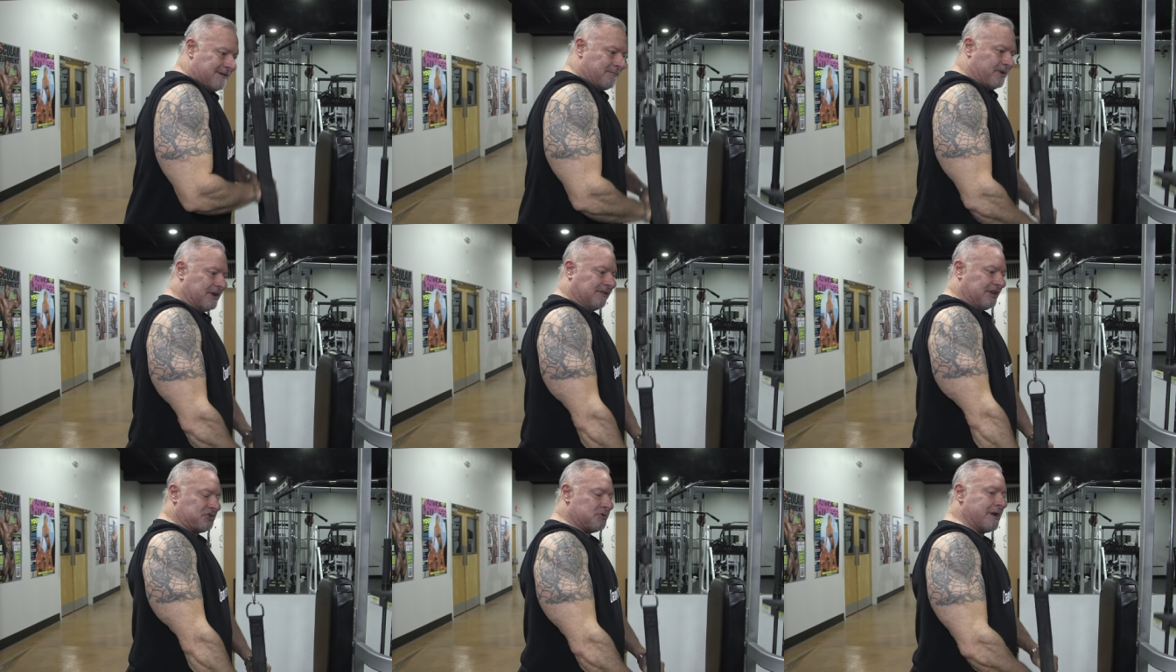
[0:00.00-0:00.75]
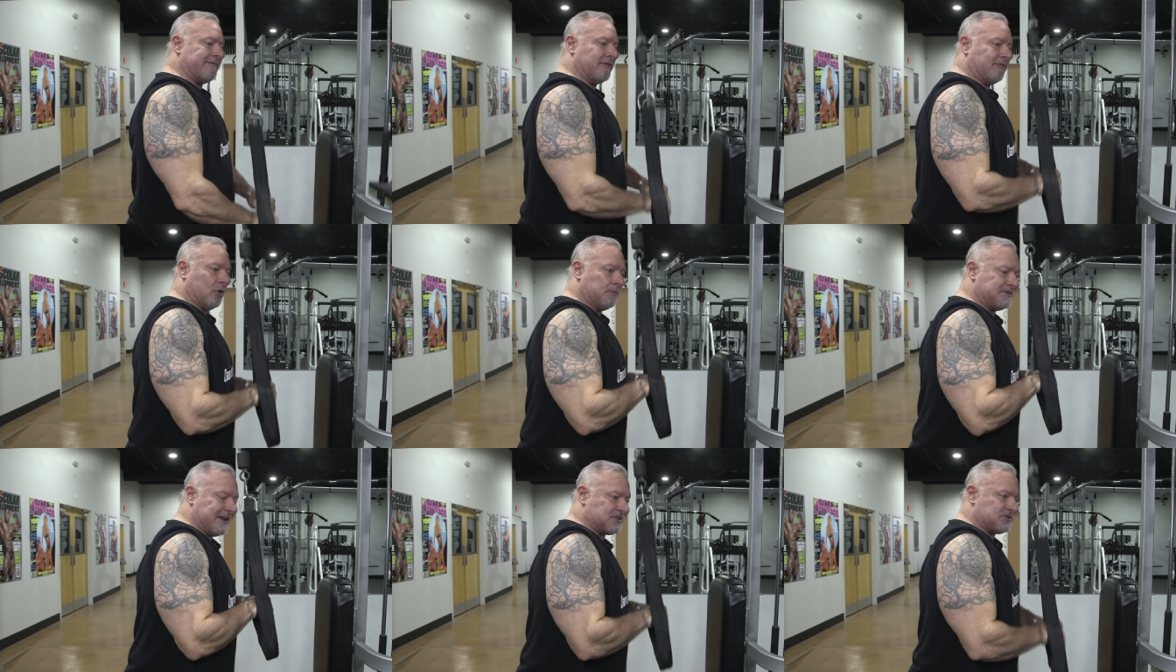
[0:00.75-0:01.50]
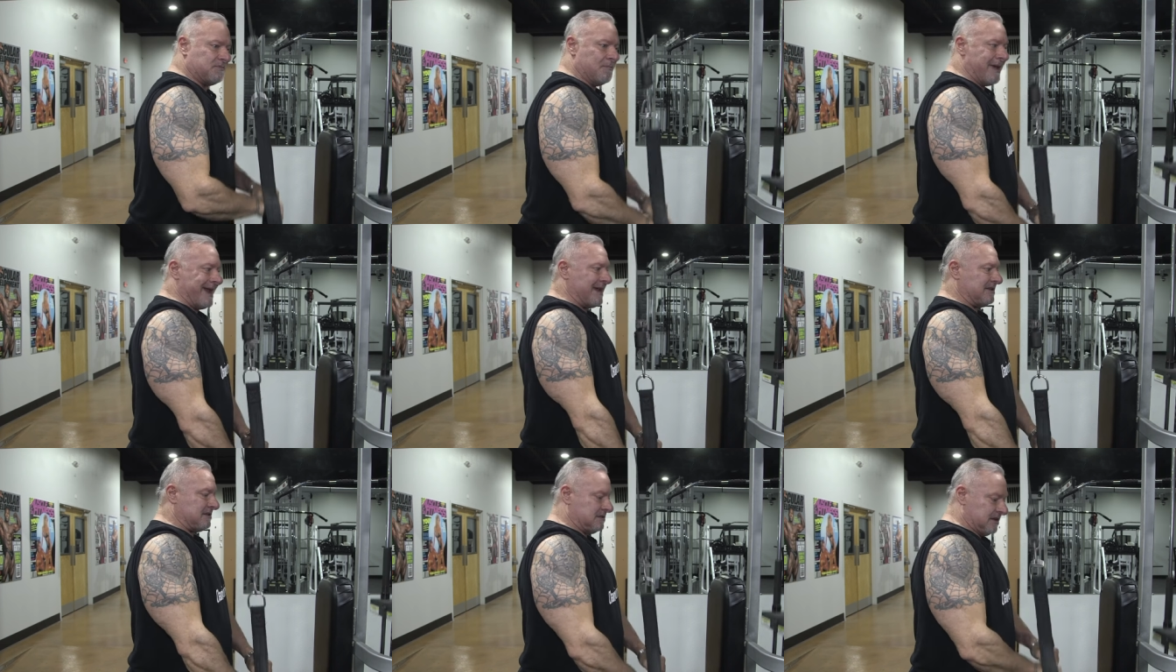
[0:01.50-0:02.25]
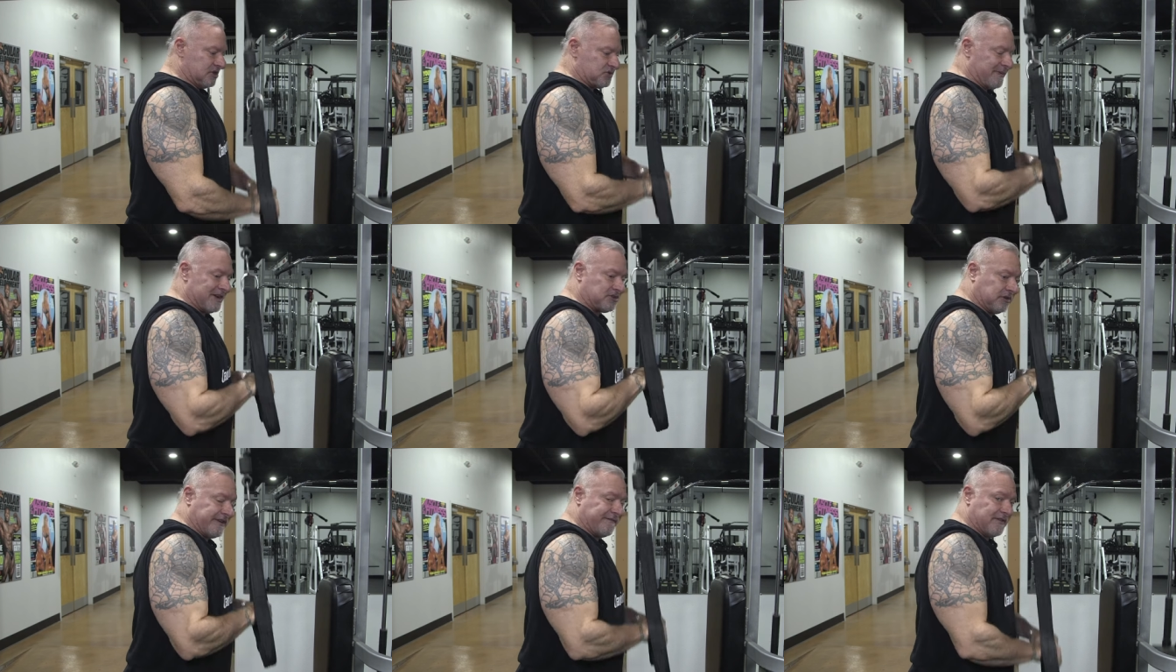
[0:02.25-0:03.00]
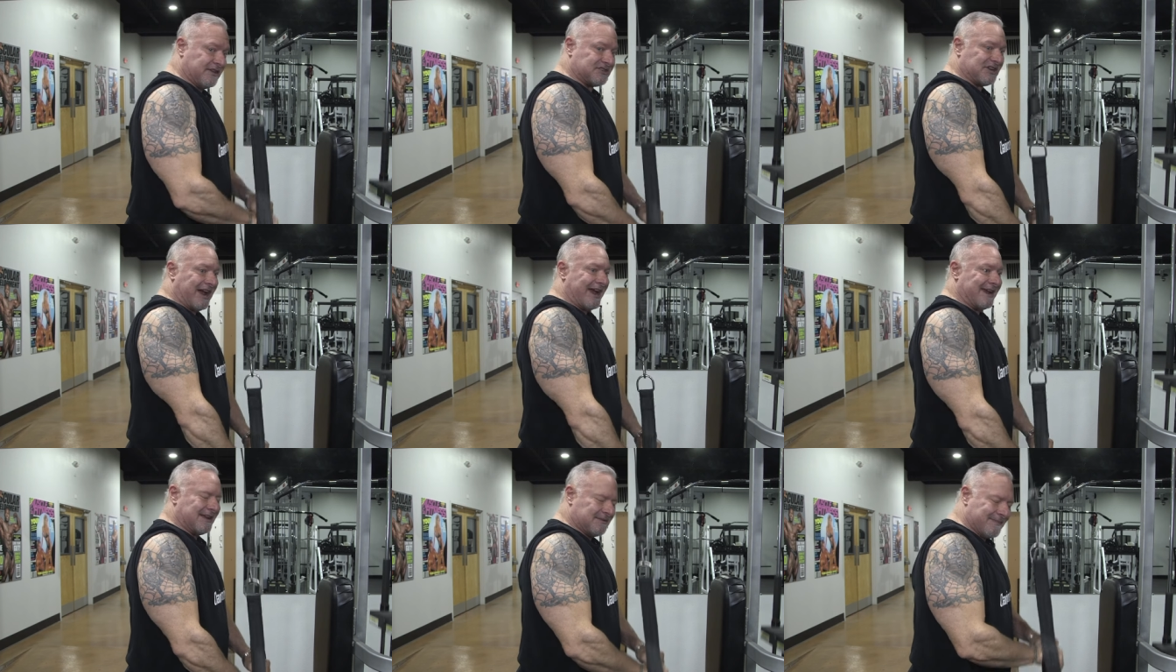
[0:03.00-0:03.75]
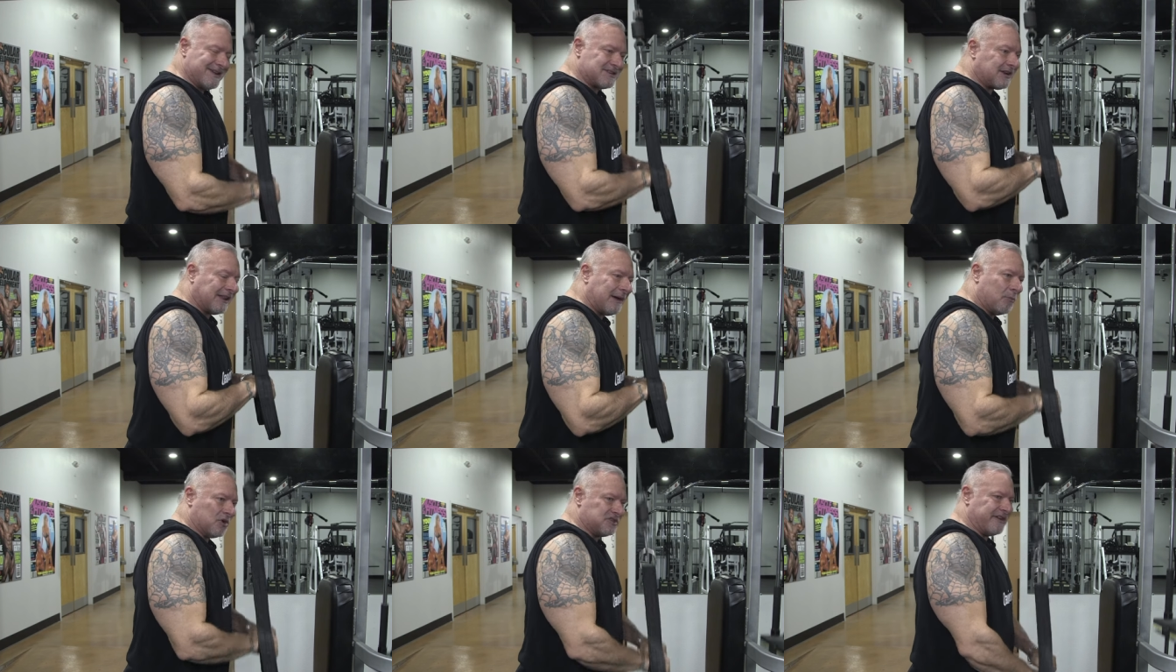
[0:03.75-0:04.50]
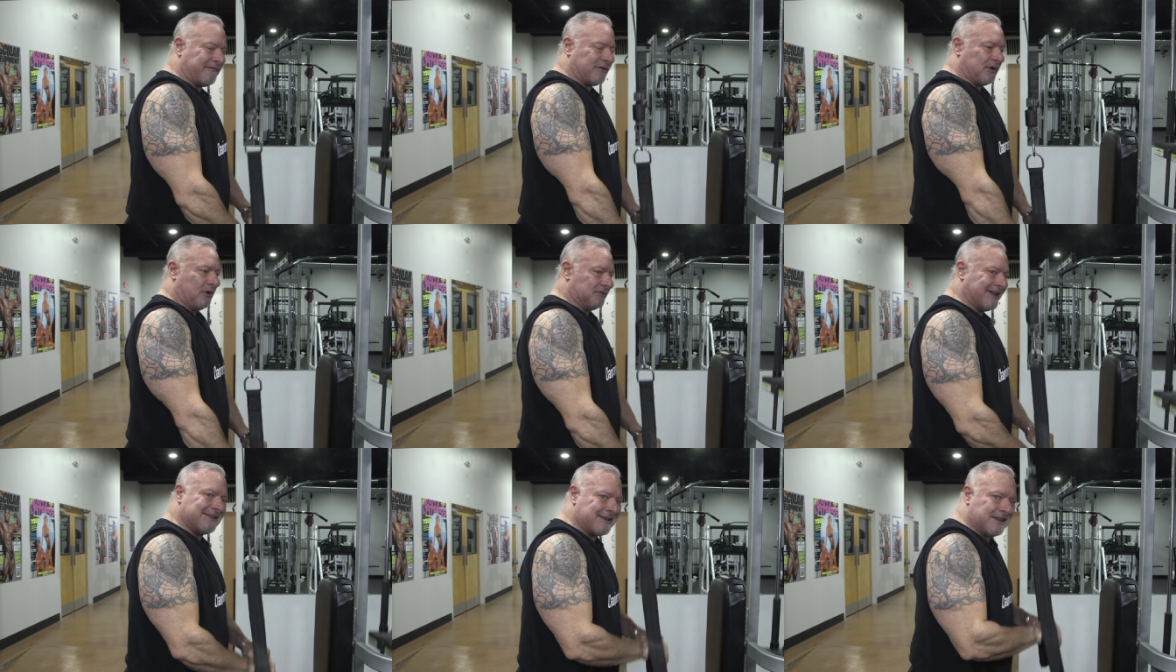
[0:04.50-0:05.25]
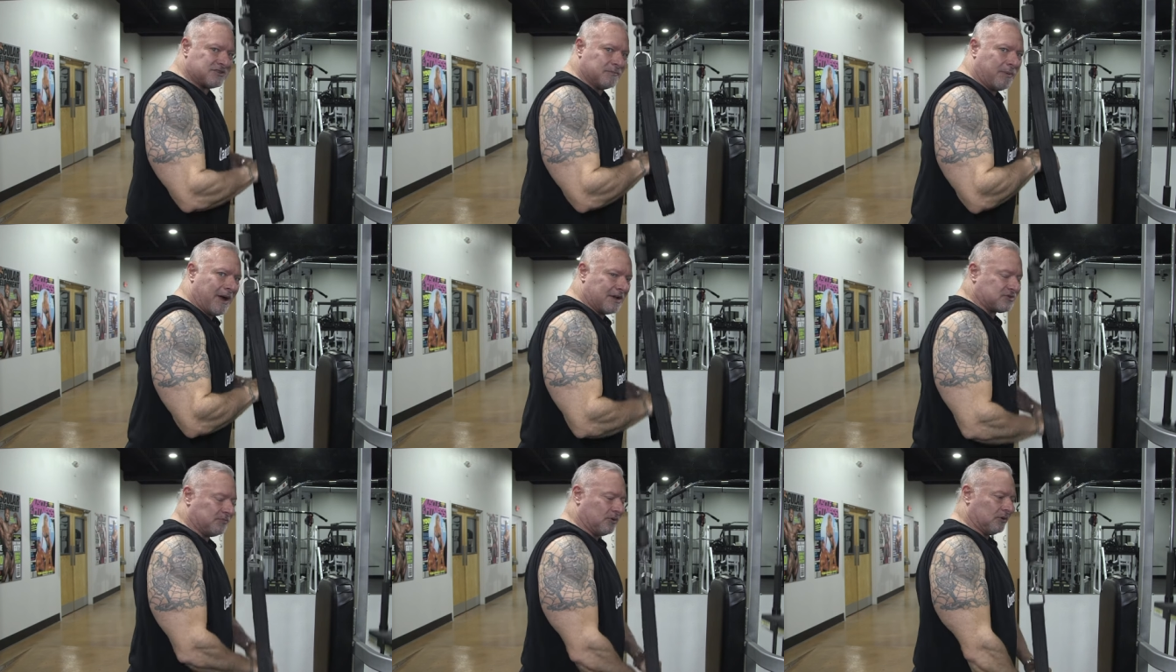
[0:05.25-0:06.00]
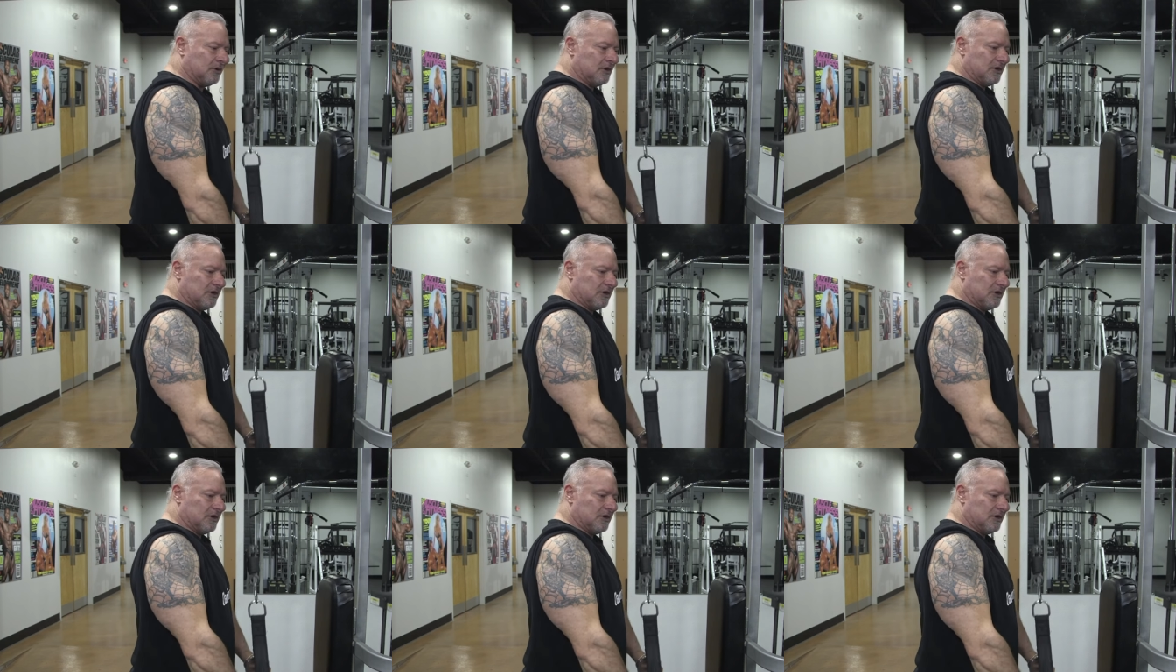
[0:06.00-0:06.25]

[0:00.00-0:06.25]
but unless you have a rope that's made especially for this height, it makes it a lot more difficult. Not that it's impossible,